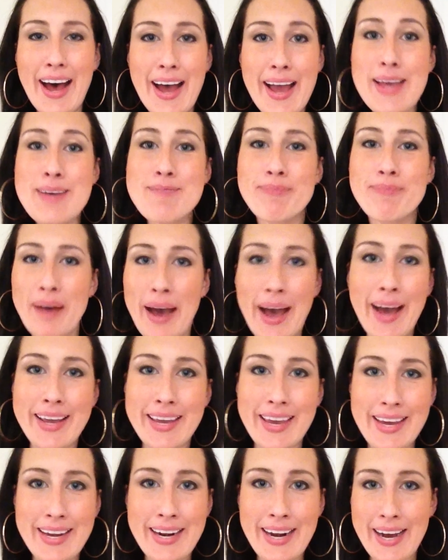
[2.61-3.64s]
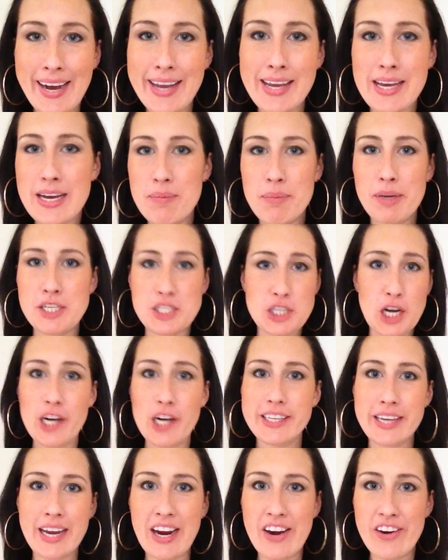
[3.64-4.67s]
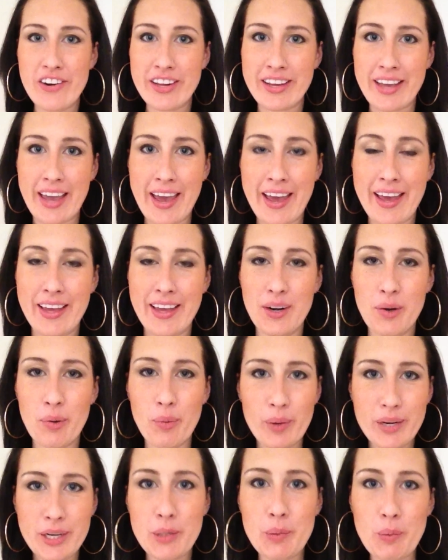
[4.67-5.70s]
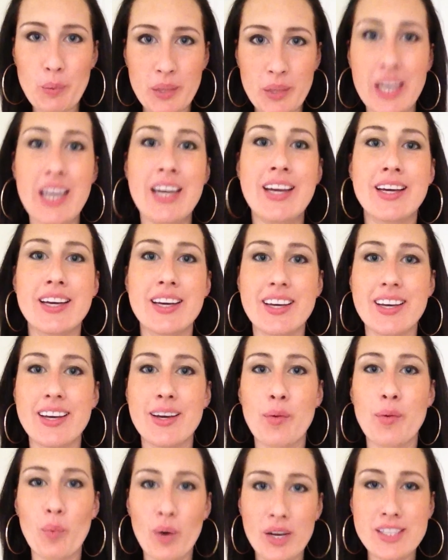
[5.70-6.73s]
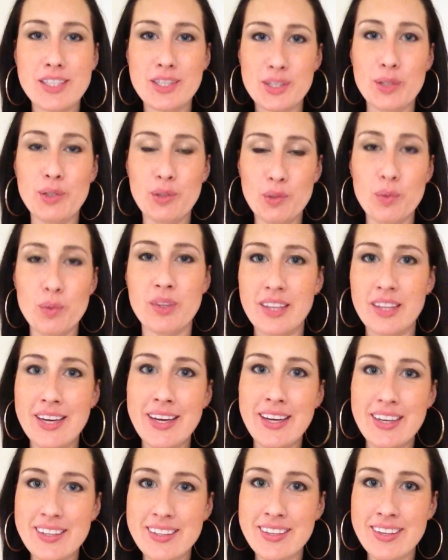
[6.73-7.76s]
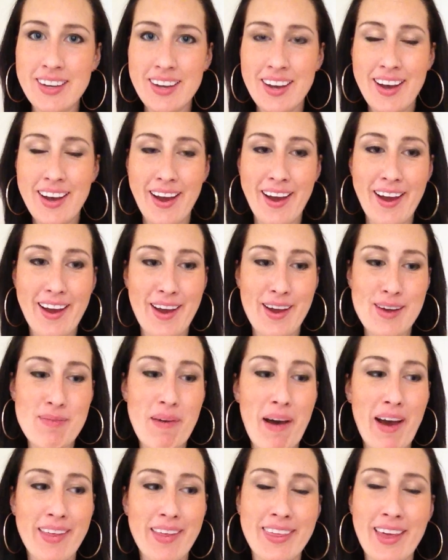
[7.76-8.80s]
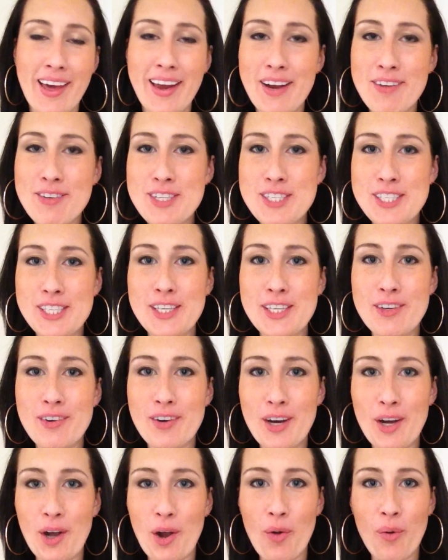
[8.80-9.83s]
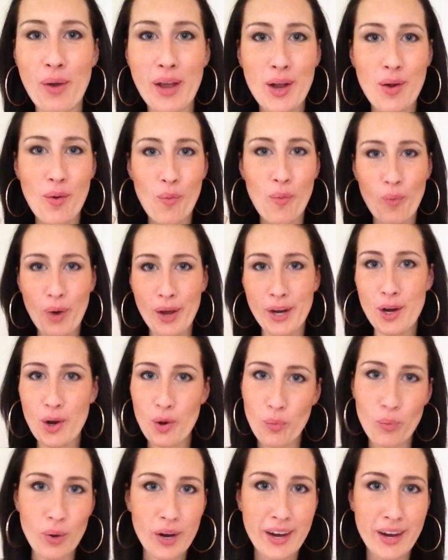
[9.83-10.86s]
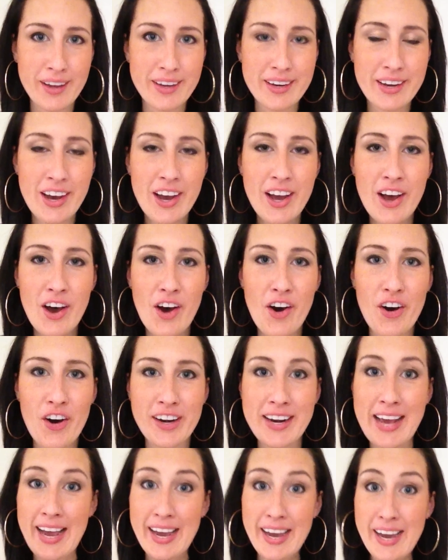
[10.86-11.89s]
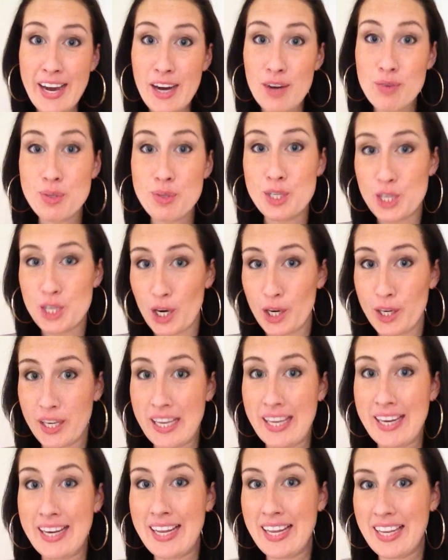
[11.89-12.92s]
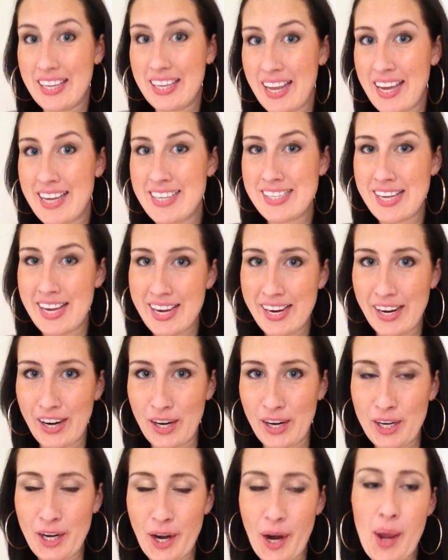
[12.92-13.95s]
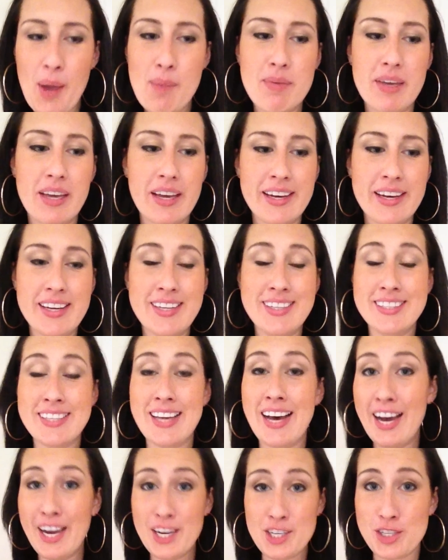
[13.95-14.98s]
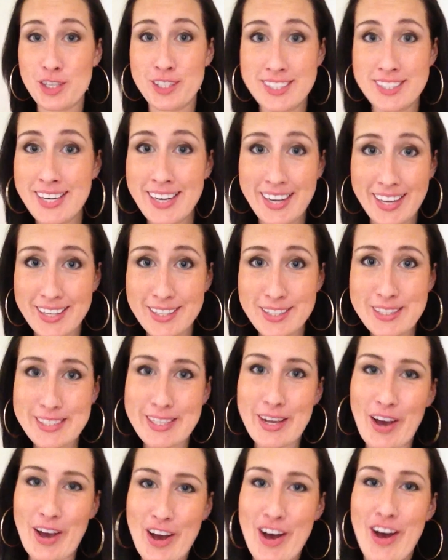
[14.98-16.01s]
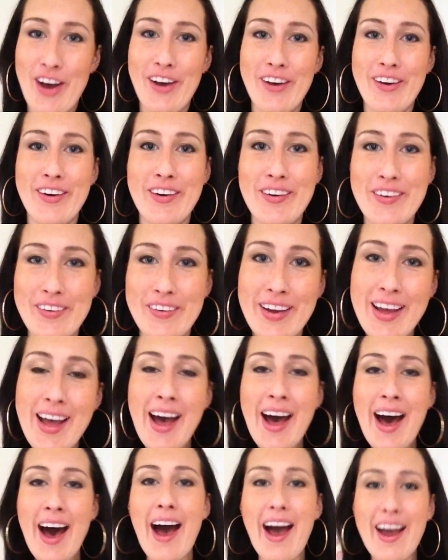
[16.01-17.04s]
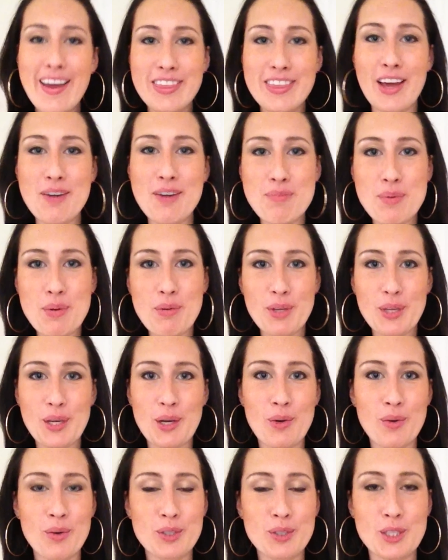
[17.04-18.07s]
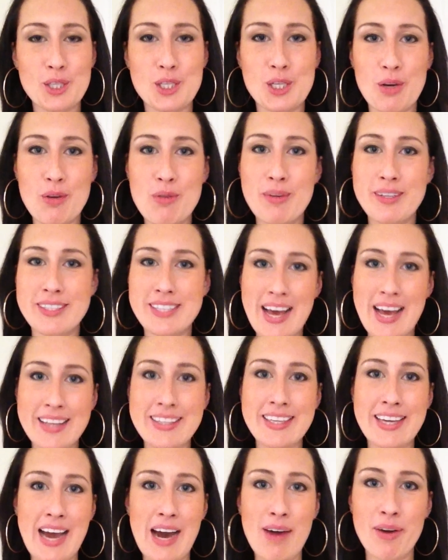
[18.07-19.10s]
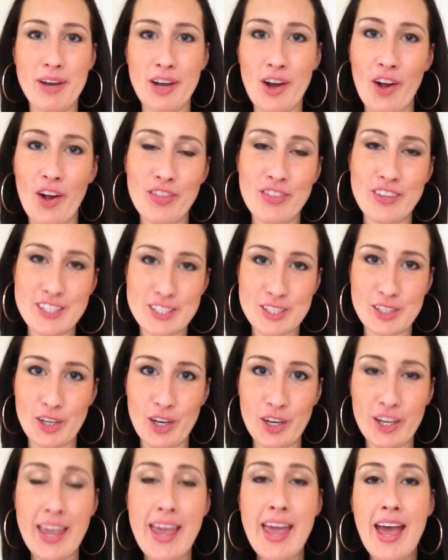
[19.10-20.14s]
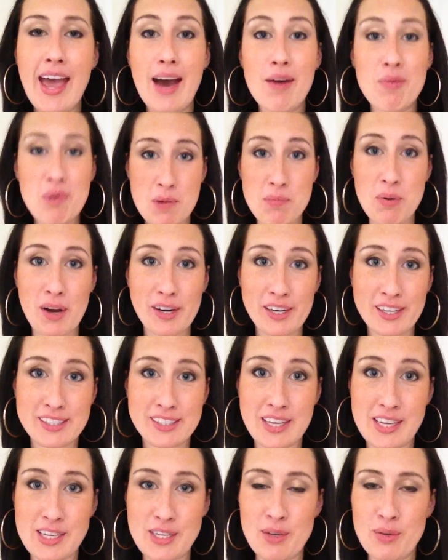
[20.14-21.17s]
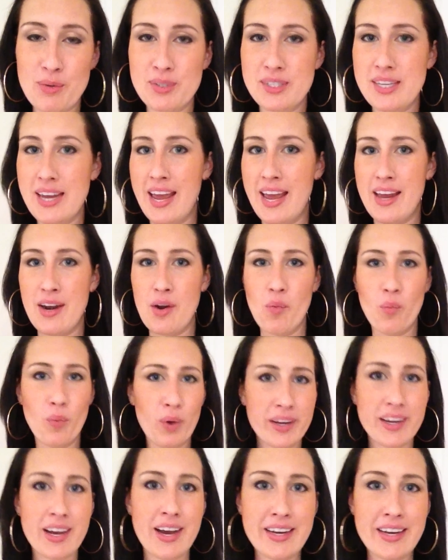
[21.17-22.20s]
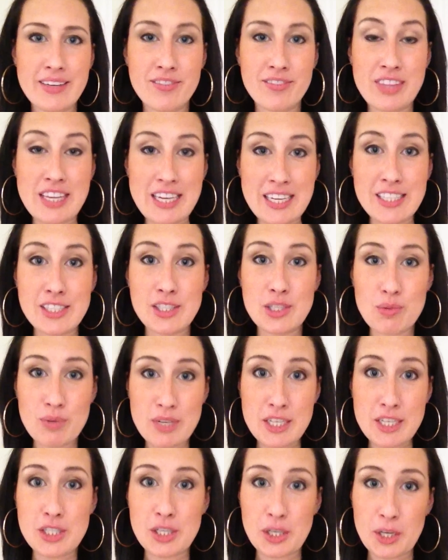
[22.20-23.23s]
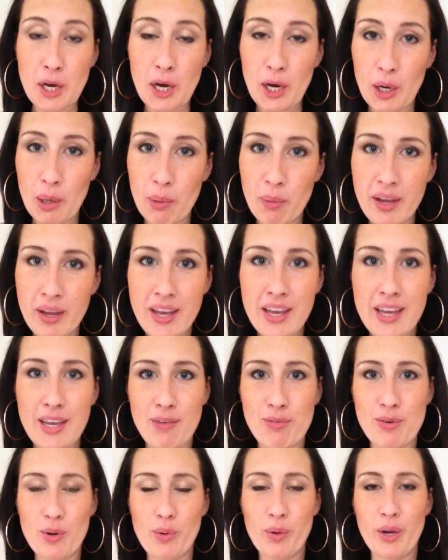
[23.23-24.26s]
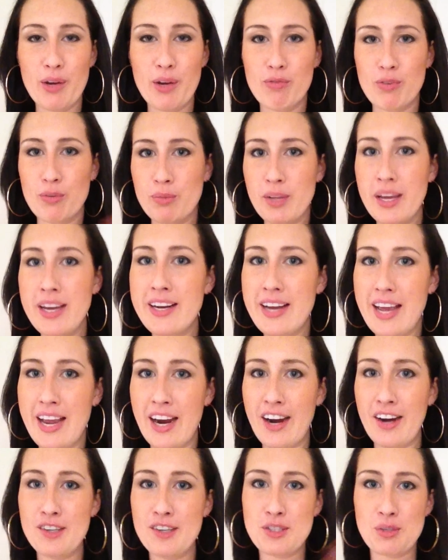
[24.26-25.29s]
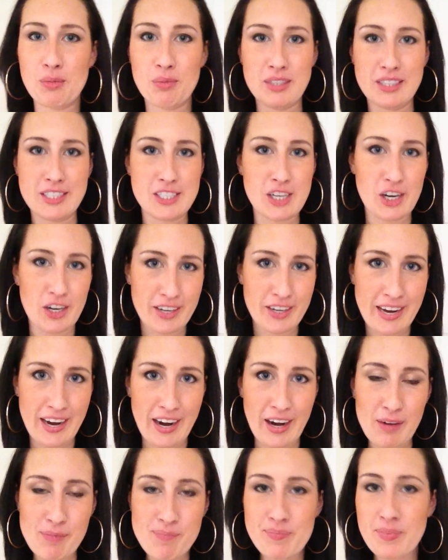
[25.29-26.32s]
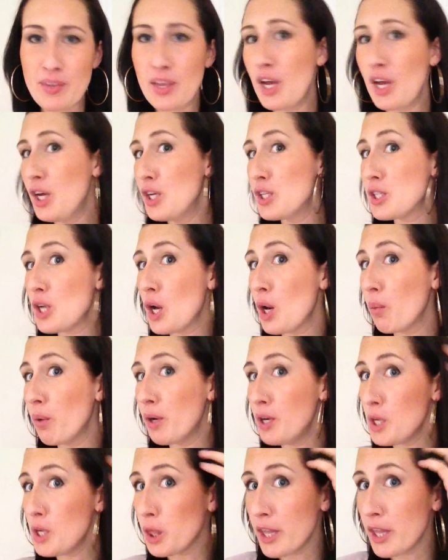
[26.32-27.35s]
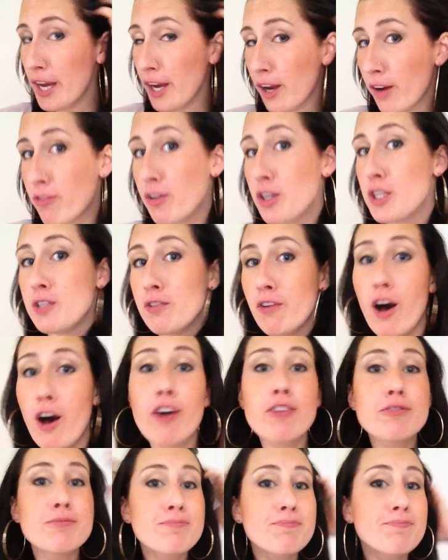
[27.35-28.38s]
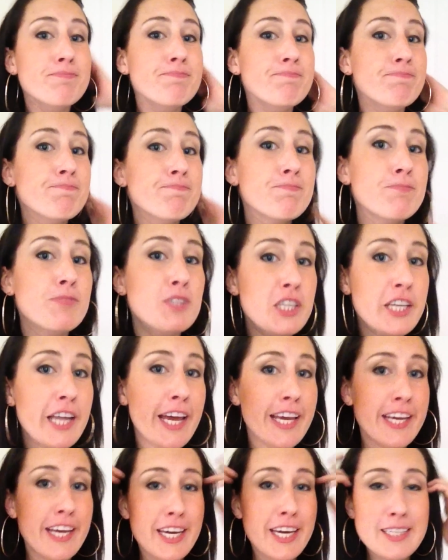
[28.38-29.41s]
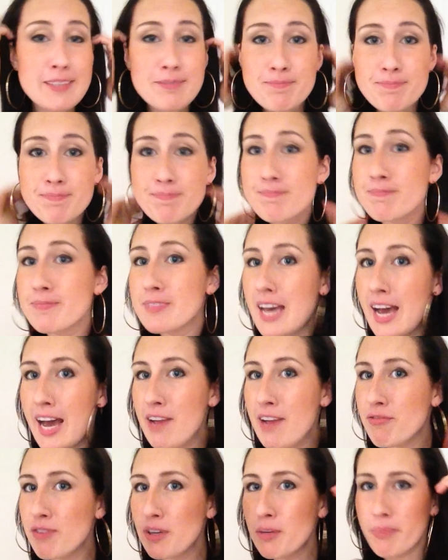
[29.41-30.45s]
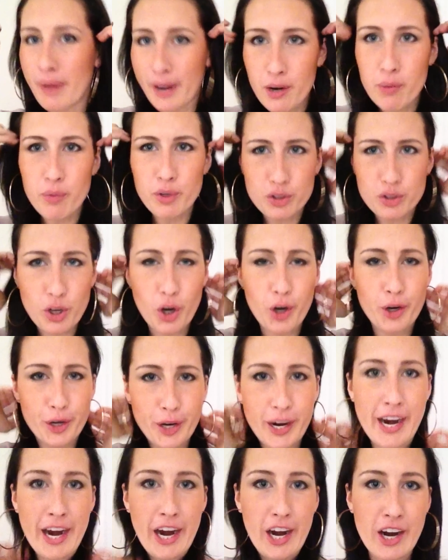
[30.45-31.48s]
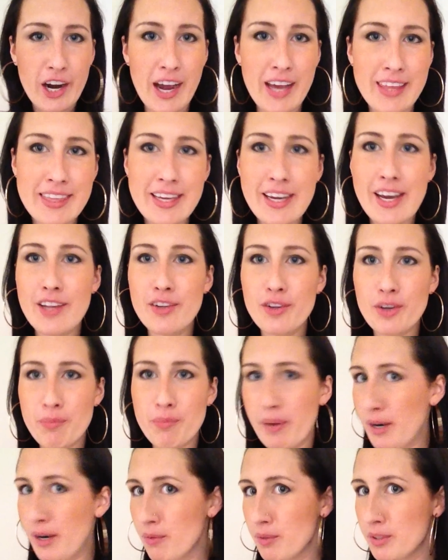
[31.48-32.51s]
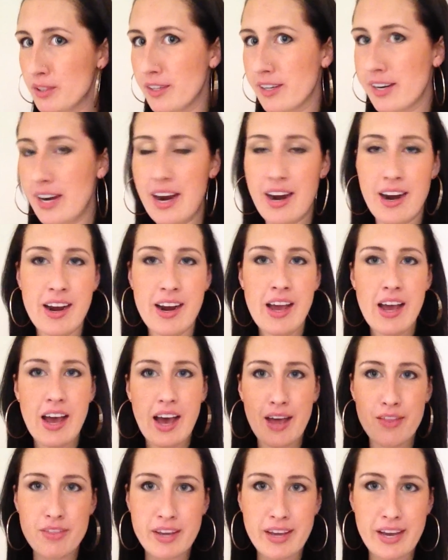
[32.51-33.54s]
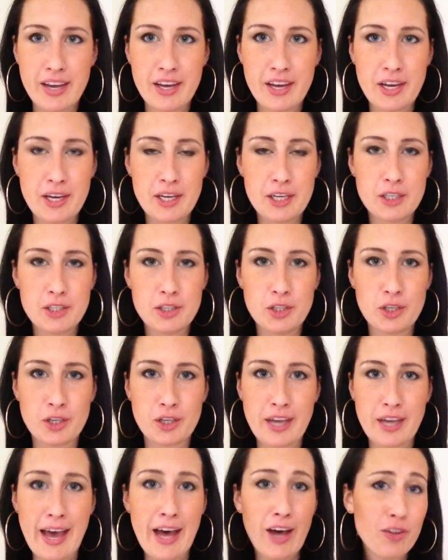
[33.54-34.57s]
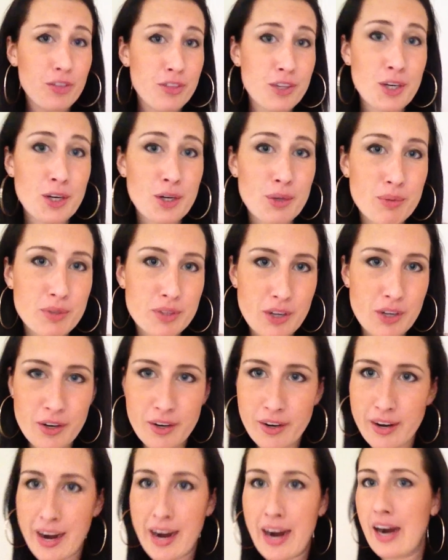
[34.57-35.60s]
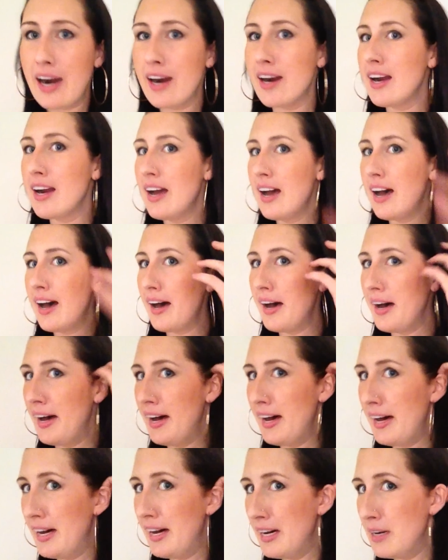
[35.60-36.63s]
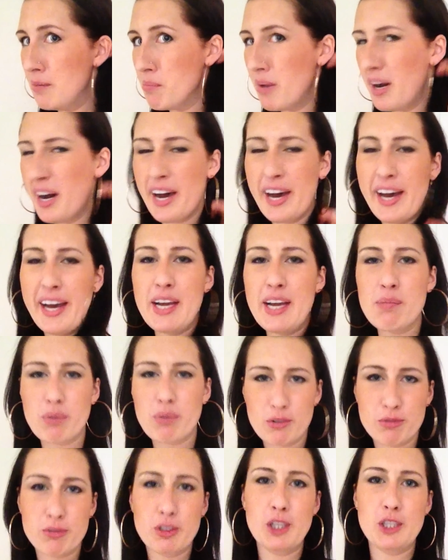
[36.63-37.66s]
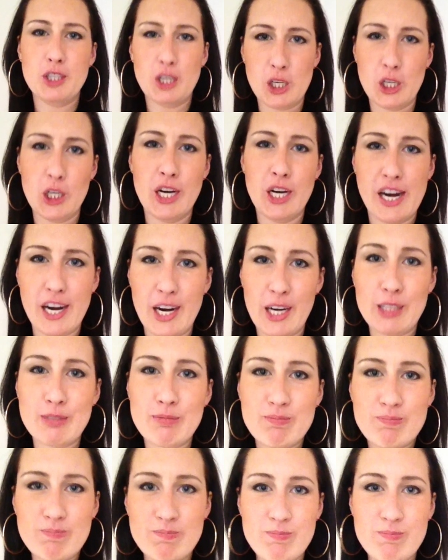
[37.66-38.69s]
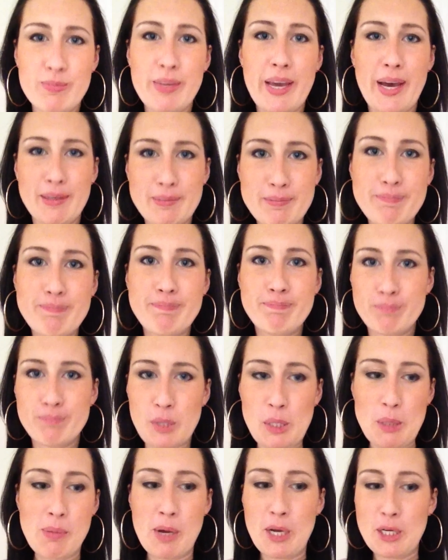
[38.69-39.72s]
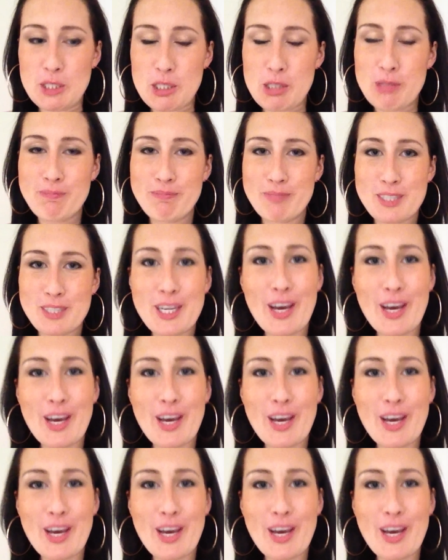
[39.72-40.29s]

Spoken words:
I am back and I am dark haired again. What do you think? What do you think? I thought I would do a quick 101 on how to darken light hair because I just did it. So I thought it'd be really cool to show you exactly how I got this look and what products I used and what kind of things you need to know if you're going from light hair to really dark hair. So what do you think, first of all? Do you like it? I feel better with darker hair. I think I look better with darker hair. I think I look healthier with darker hair. I prefer darker hair. Yeah, pretty much.